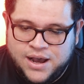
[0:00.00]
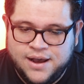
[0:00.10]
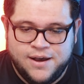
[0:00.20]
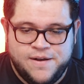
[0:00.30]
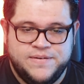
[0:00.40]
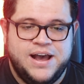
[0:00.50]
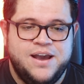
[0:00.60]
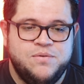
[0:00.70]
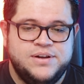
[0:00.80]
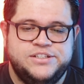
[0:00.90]

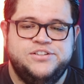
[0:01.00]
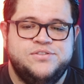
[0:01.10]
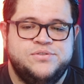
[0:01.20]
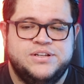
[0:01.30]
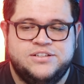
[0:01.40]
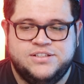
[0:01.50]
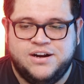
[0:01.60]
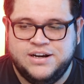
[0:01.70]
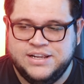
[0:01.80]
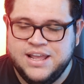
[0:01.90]
I want to
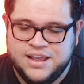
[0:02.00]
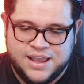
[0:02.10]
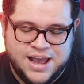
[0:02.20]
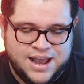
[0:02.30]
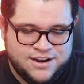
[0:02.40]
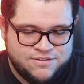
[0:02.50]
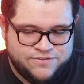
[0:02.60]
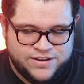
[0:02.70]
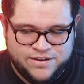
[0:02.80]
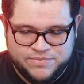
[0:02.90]
start kind
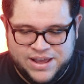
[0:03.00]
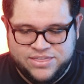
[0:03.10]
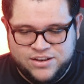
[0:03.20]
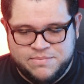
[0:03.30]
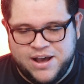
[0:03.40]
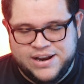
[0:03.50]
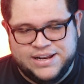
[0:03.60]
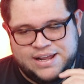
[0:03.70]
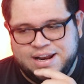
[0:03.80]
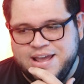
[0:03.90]
of, I thought about
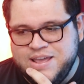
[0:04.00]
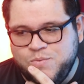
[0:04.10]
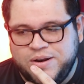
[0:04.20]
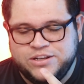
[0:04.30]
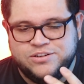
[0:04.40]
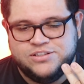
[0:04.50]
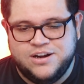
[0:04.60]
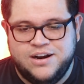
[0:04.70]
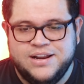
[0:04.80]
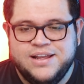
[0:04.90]
it, and I wanted to
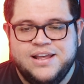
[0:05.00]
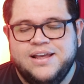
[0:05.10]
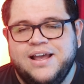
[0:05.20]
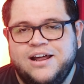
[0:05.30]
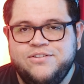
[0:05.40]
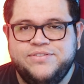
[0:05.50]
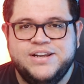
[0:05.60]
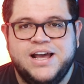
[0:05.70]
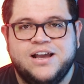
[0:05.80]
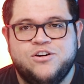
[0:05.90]
start kind of
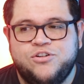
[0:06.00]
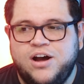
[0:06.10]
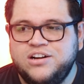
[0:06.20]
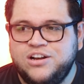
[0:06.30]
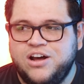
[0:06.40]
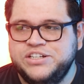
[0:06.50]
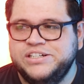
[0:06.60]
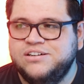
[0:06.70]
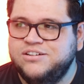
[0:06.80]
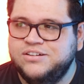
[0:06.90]
in a
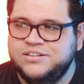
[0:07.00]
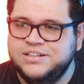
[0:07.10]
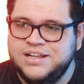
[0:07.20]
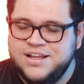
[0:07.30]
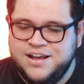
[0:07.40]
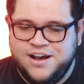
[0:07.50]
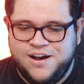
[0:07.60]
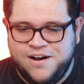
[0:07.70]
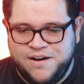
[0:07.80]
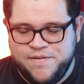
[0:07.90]
chronological
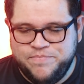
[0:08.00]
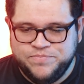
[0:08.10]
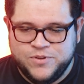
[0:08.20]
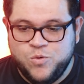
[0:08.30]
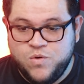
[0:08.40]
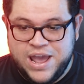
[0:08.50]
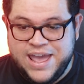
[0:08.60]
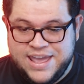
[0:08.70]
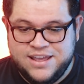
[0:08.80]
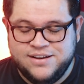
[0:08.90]

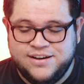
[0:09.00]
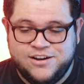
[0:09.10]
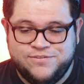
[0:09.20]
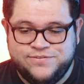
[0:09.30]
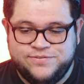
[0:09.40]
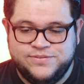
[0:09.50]
way of,